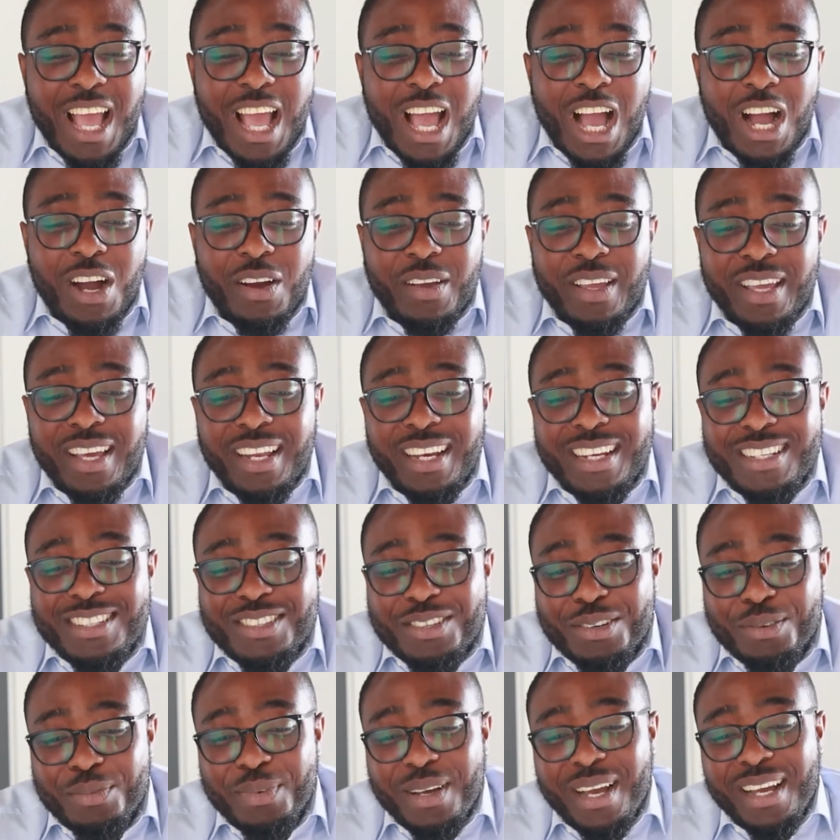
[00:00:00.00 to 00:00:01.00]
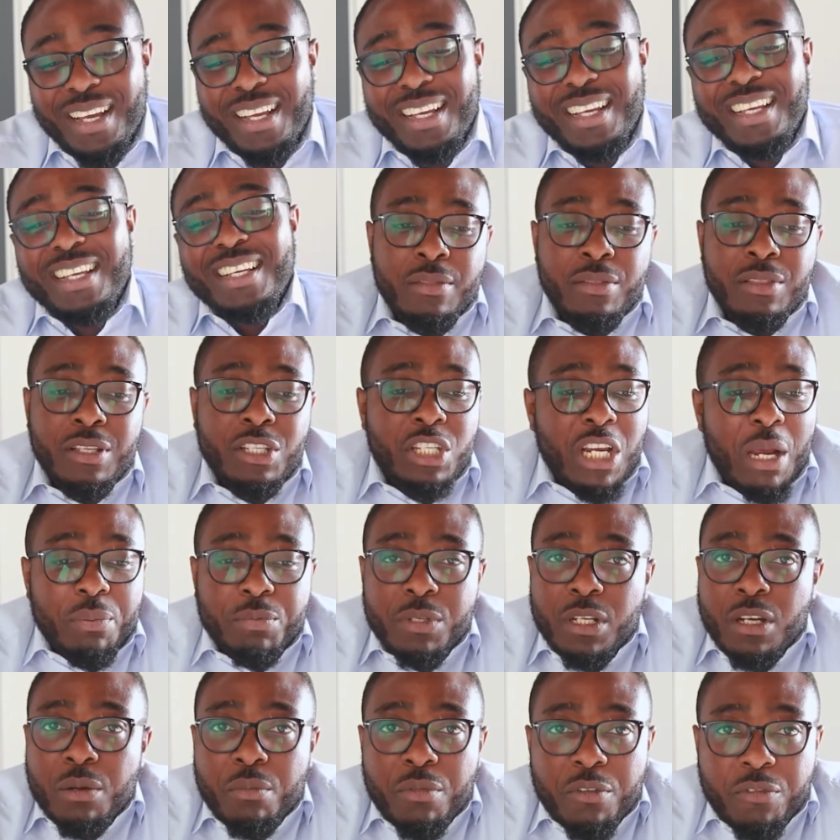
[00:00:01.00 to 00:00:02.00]
Okay, let's go back.
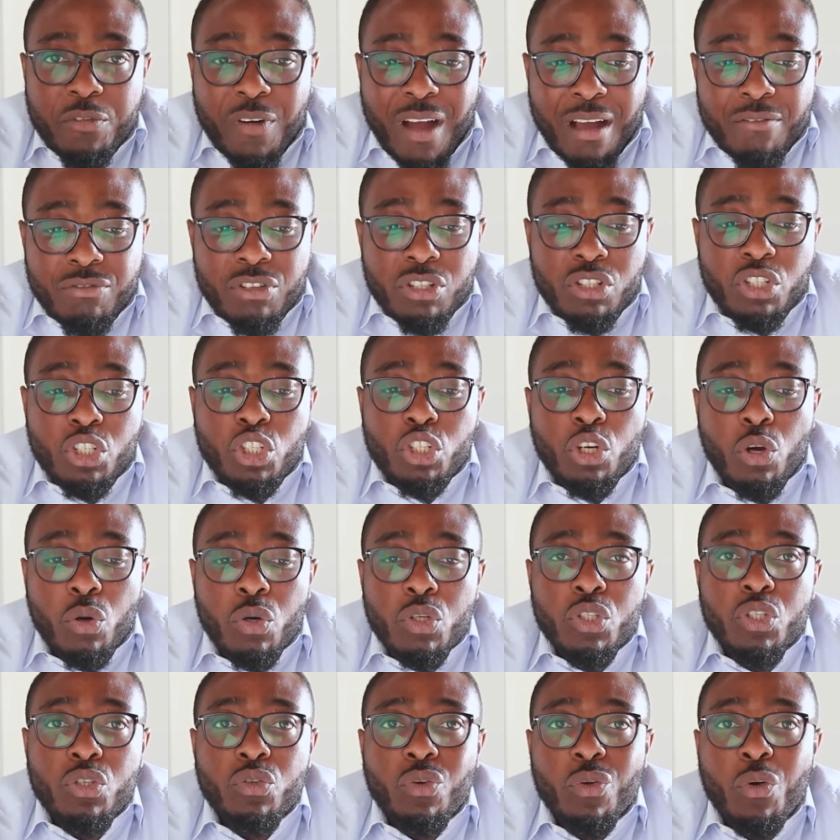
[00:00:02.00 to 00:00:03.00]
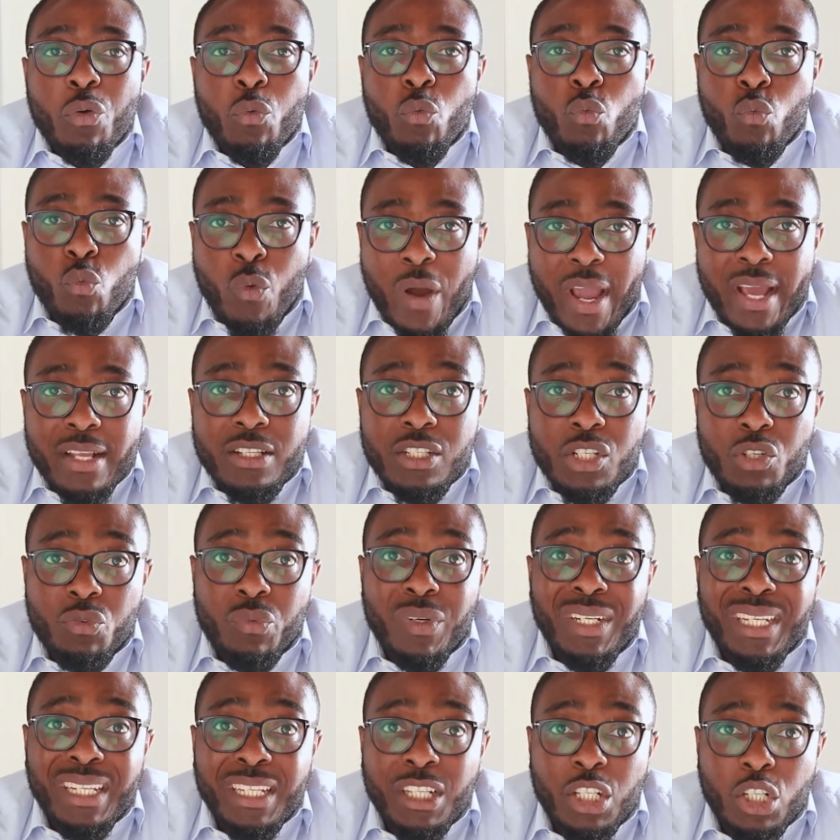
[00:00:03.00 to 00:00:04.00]
Chapter number 5 just shows you where to
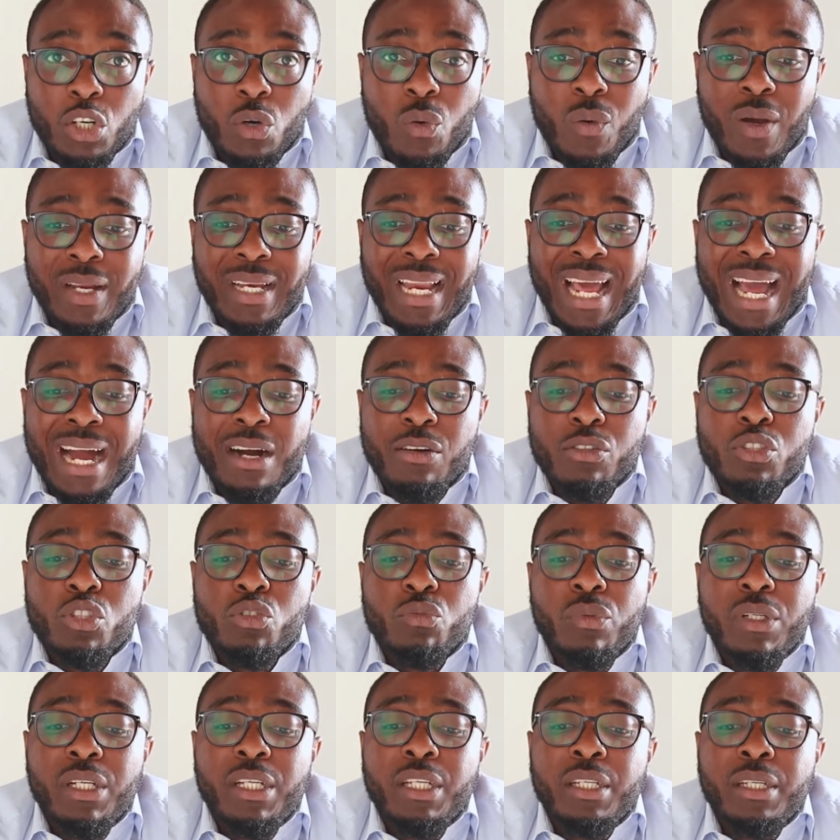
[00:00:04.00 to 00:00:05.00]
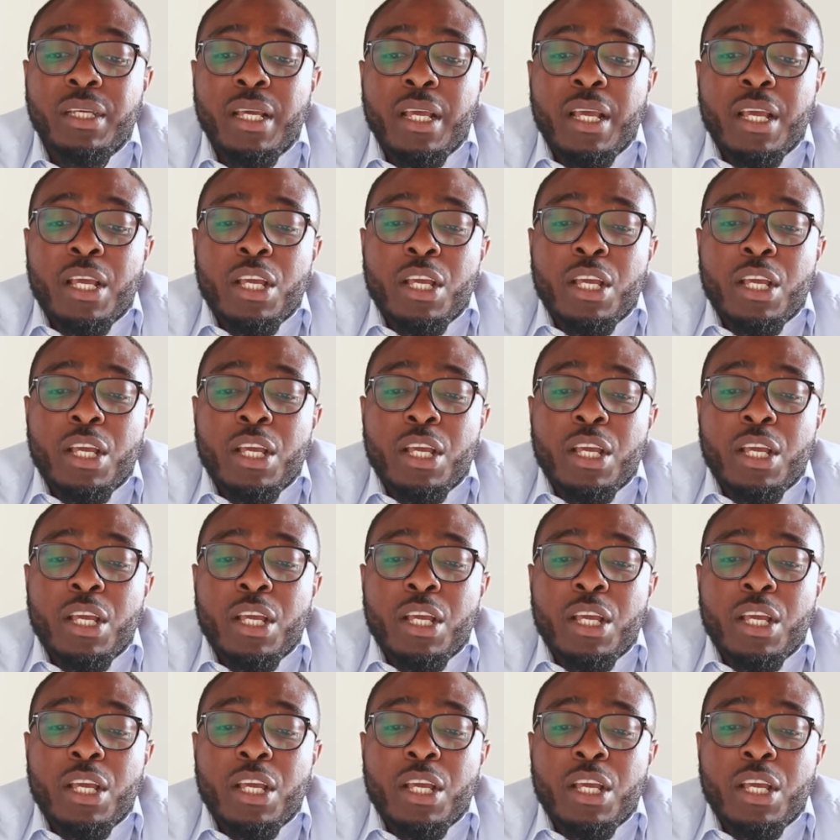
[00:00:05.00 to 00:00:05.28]
really go and how to really,